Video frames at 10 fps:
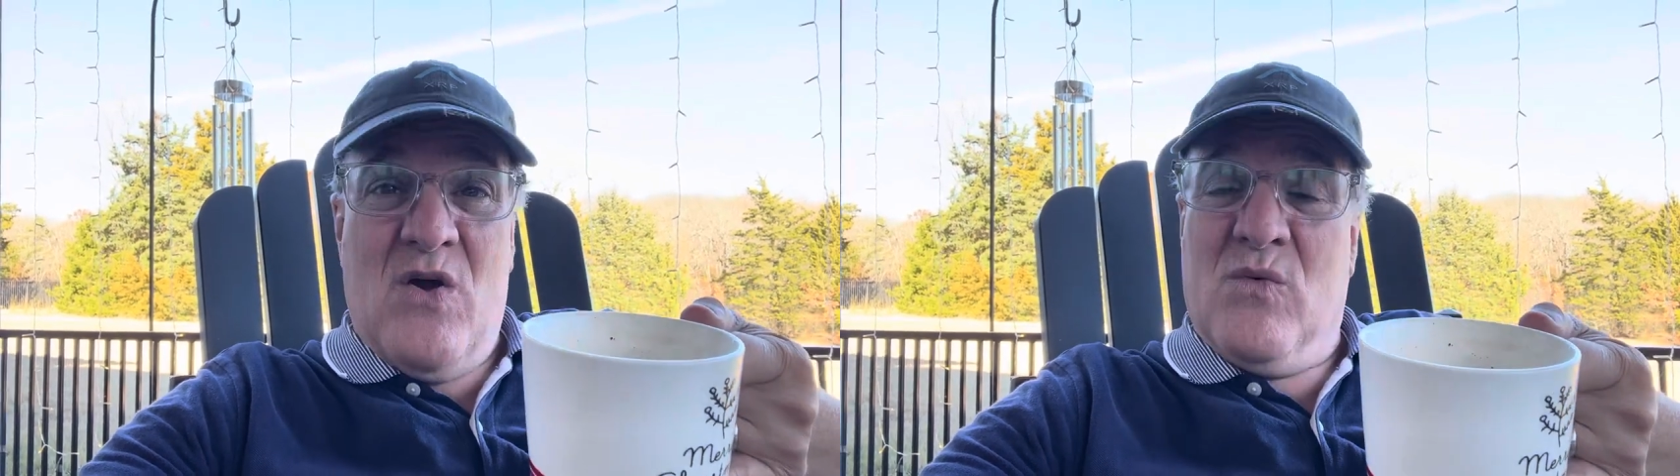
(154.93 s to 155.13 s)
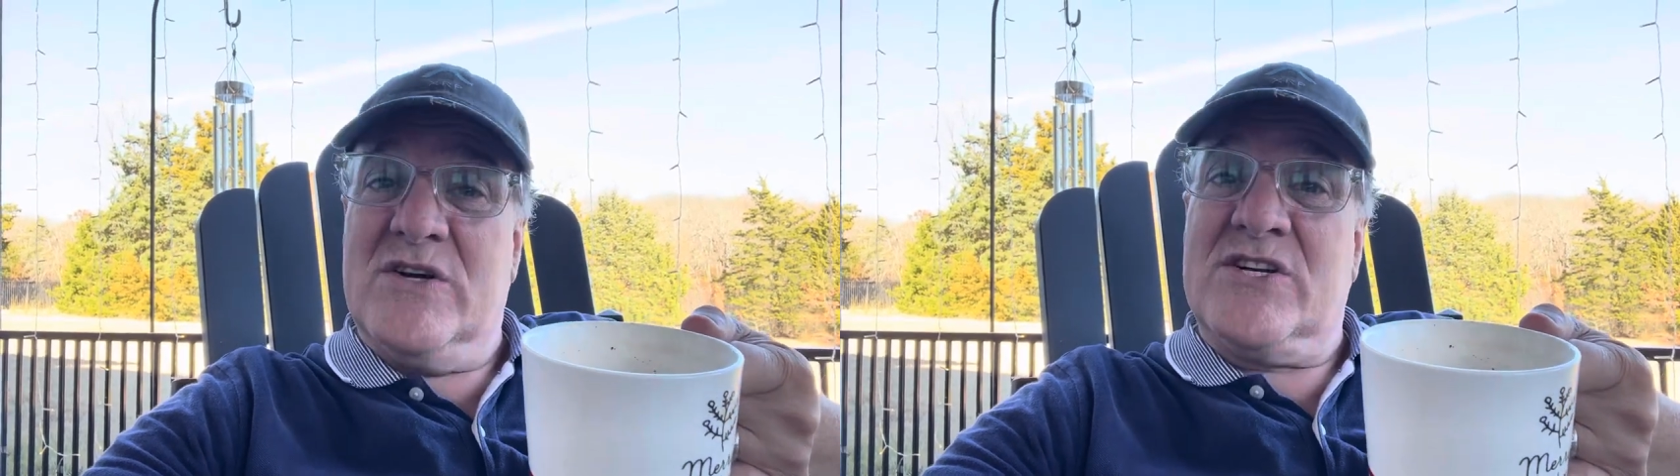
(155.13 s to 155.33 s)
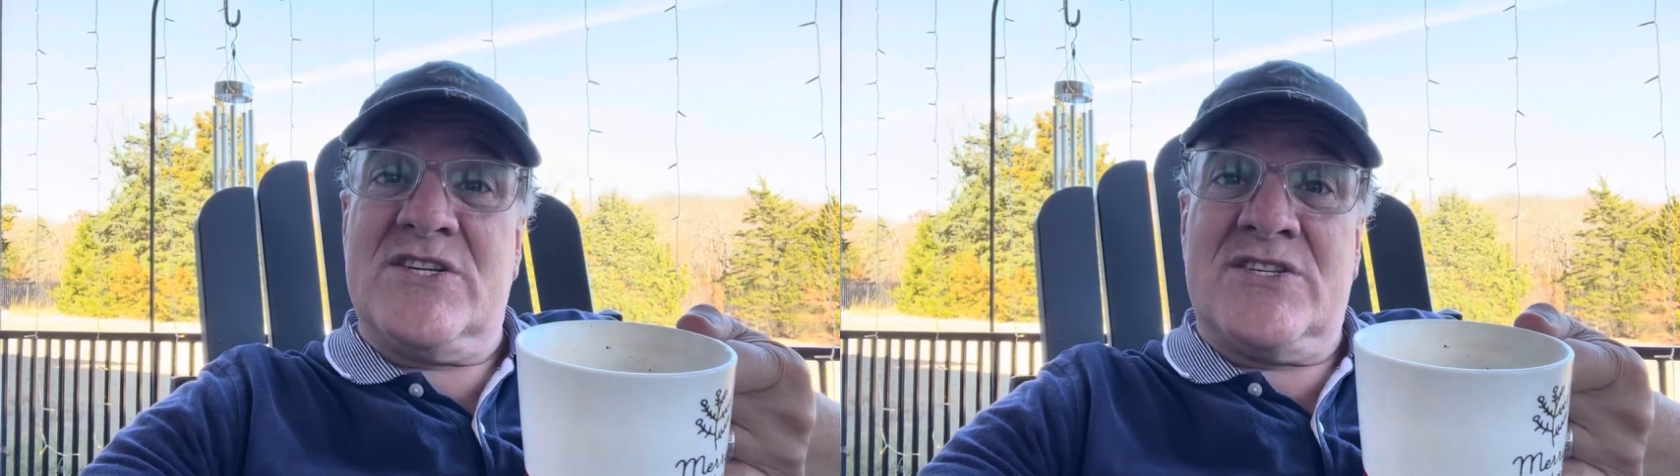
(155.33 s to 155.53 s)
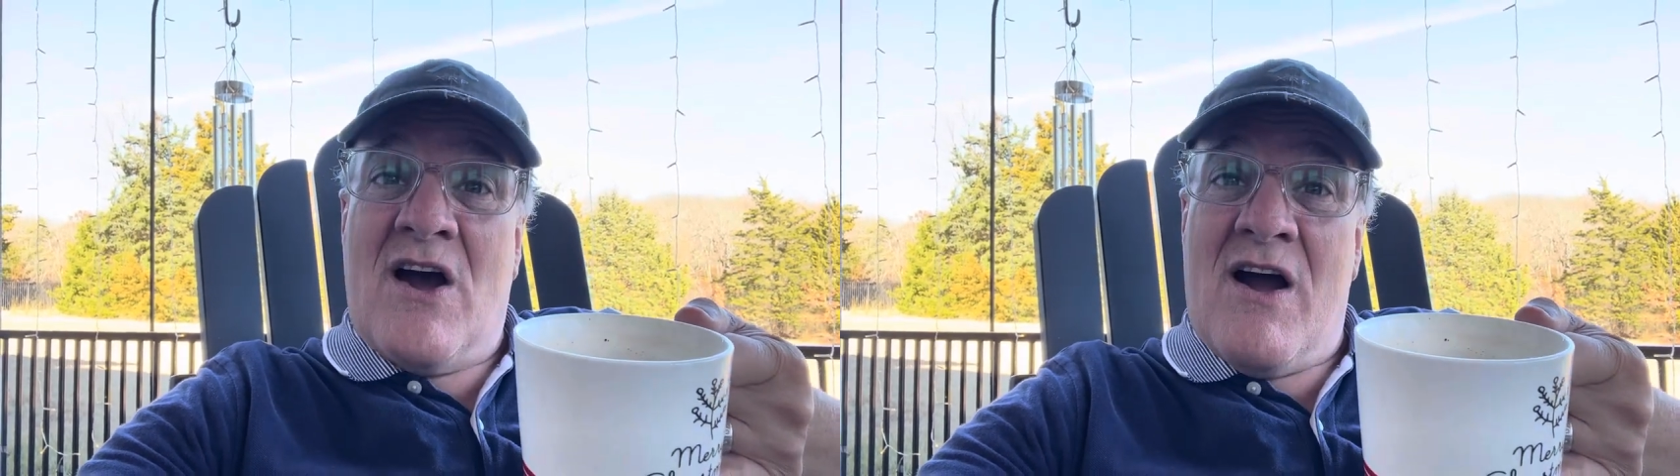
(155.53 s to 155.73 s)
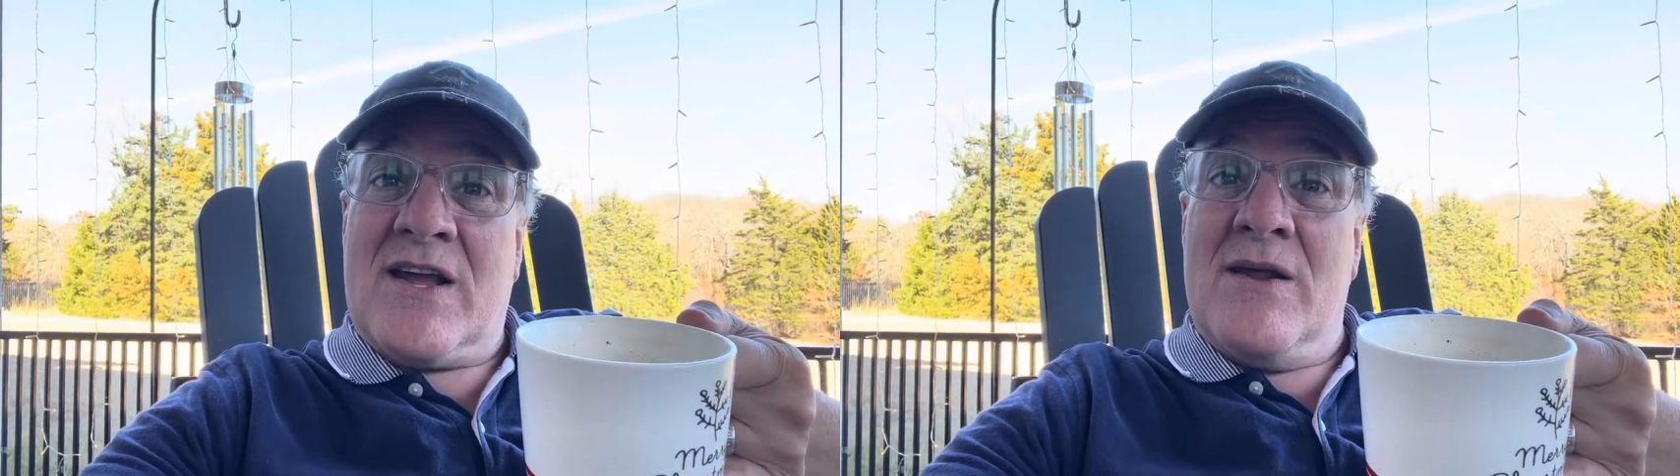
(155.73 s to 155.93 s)
We're just
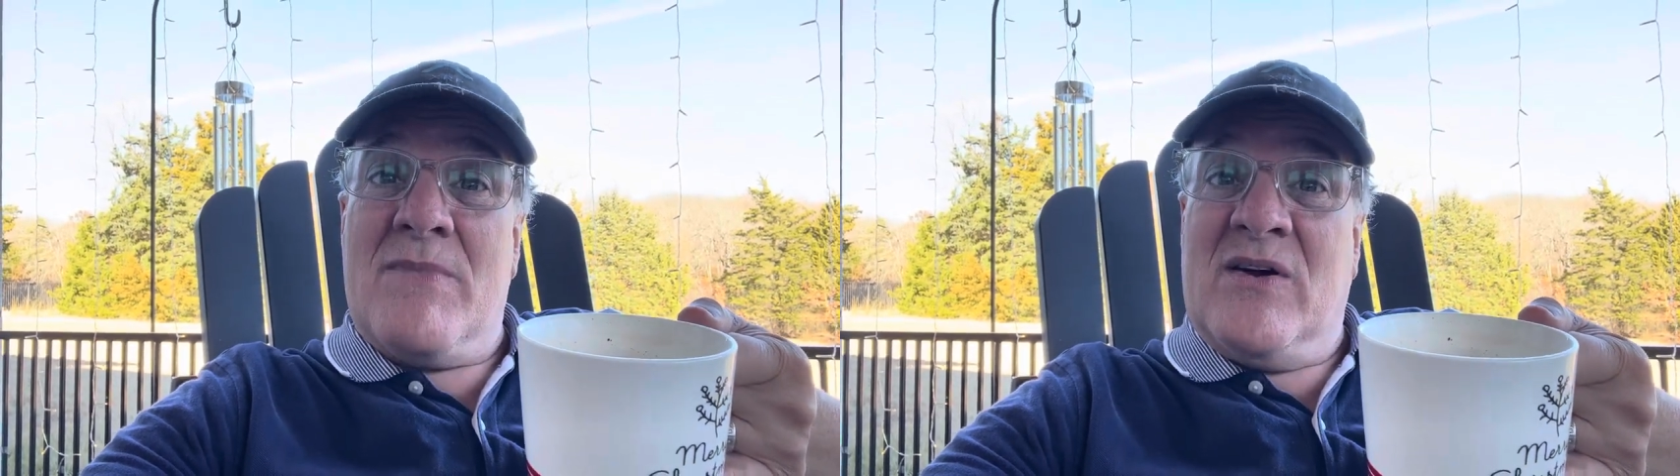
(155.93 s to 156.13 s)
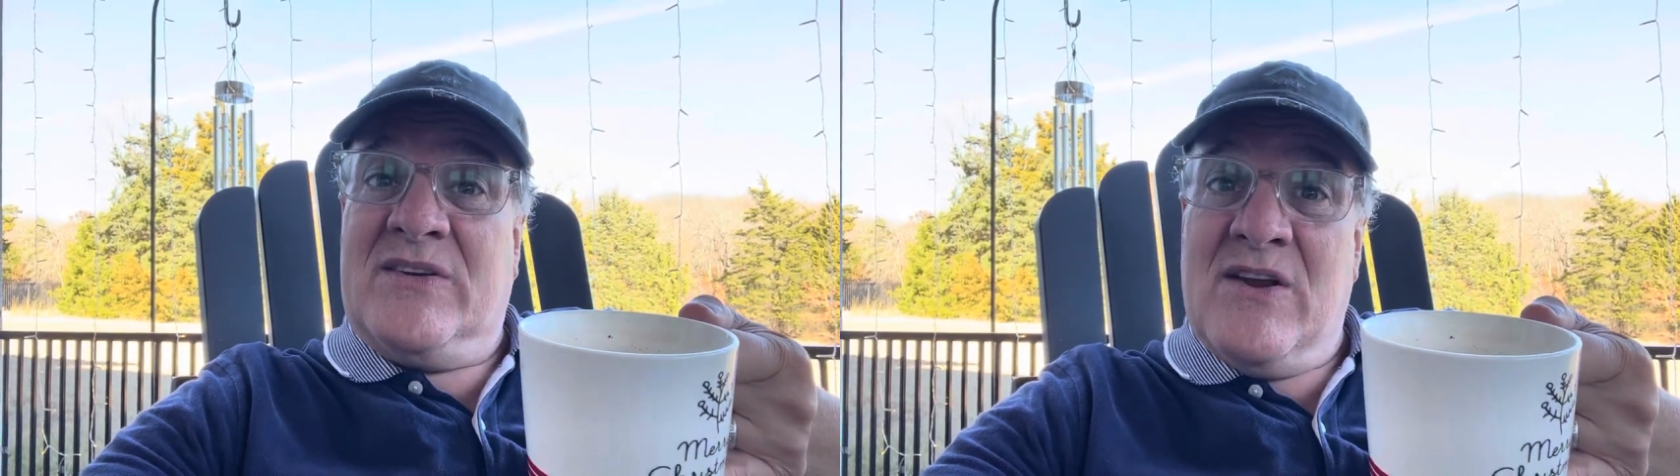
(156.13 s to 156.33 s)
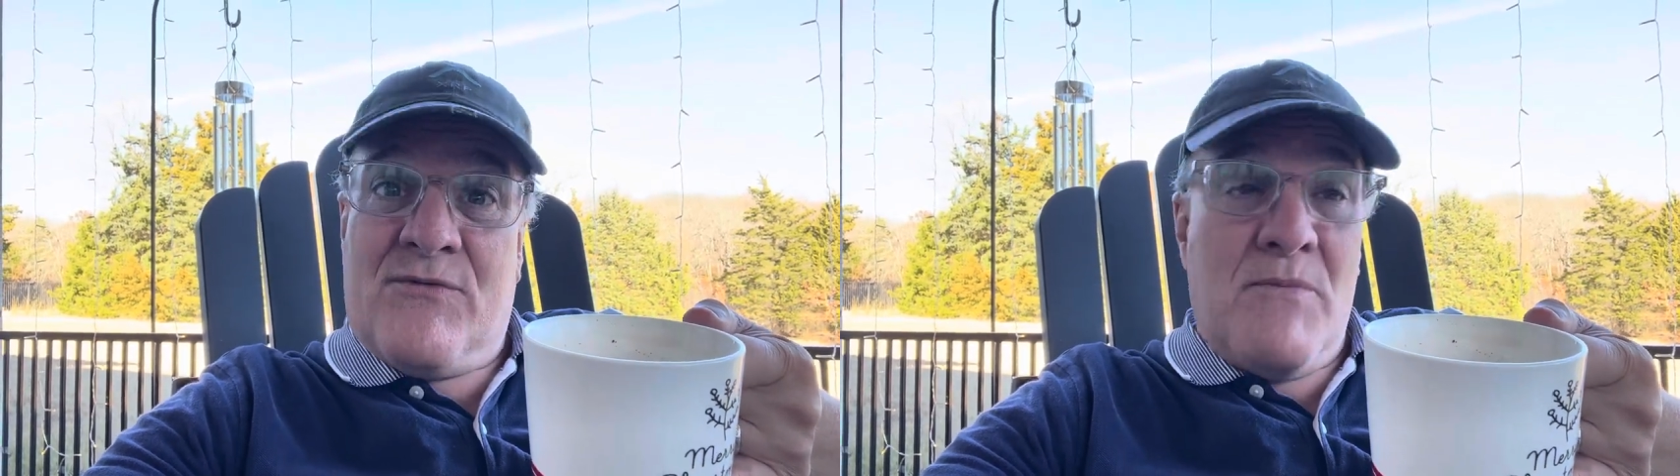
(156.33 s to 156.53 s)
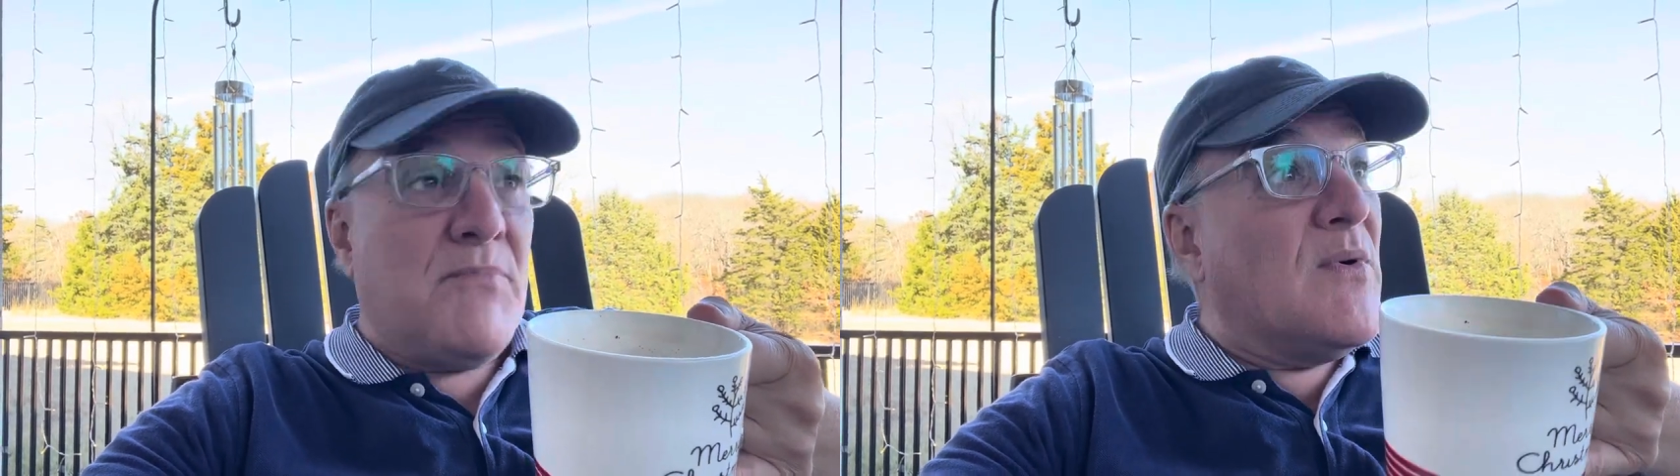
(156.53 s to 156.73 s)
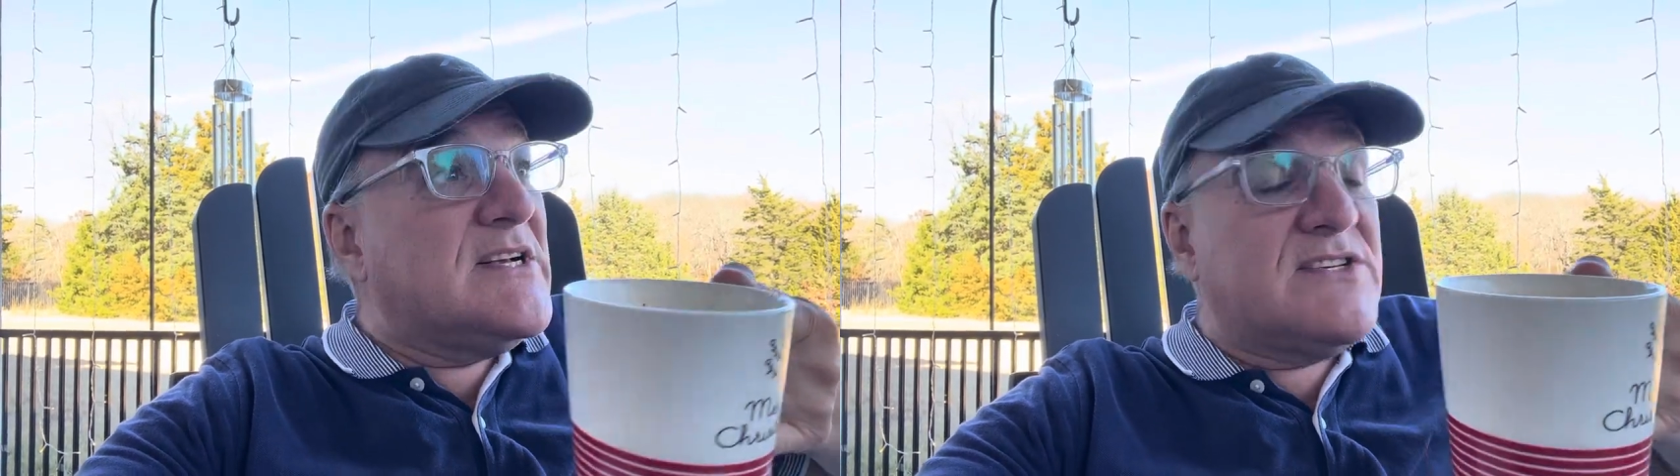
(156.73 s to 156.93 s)
talking about different
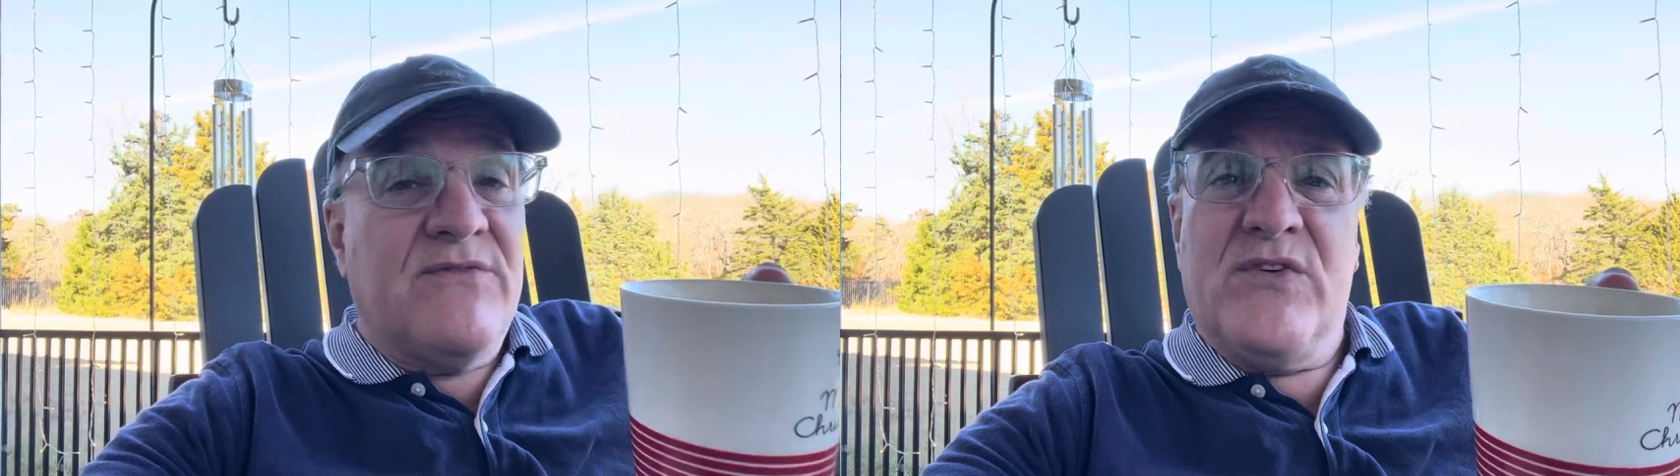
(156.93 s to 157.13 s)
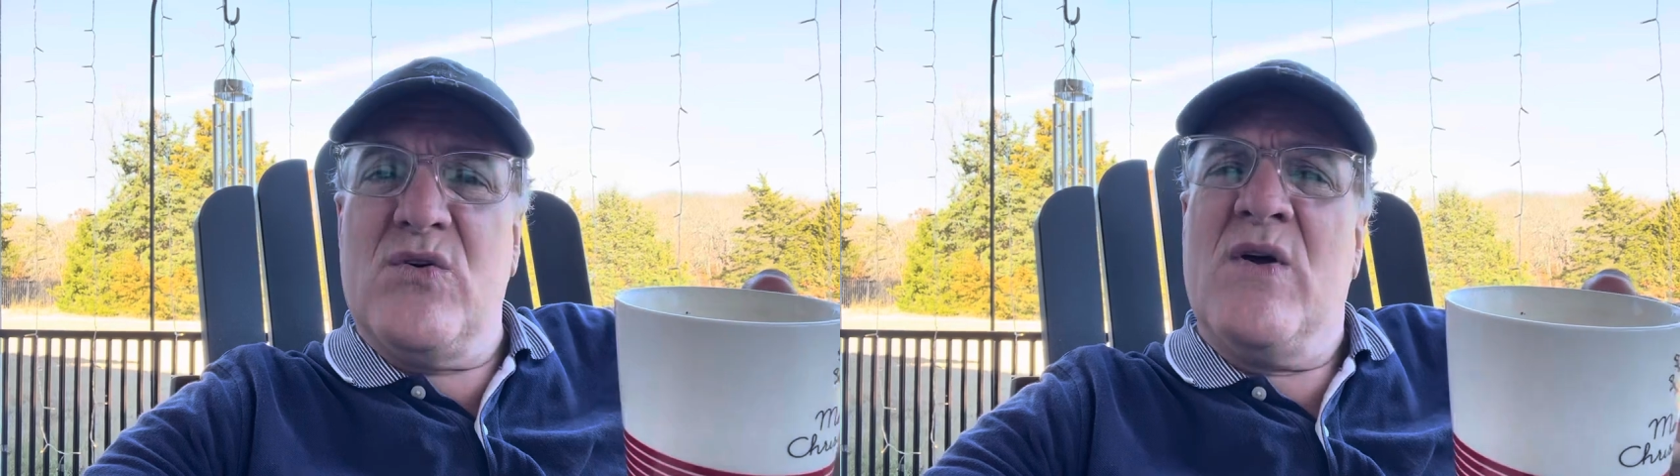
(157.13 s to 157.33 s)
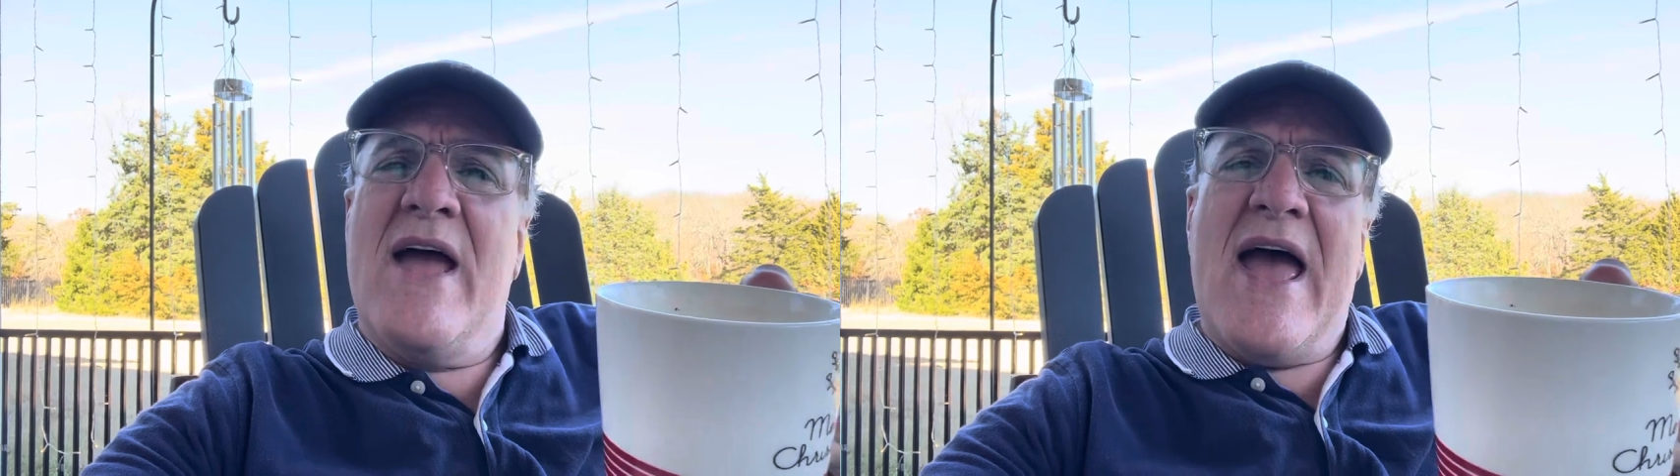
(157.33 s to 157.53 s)
points of view.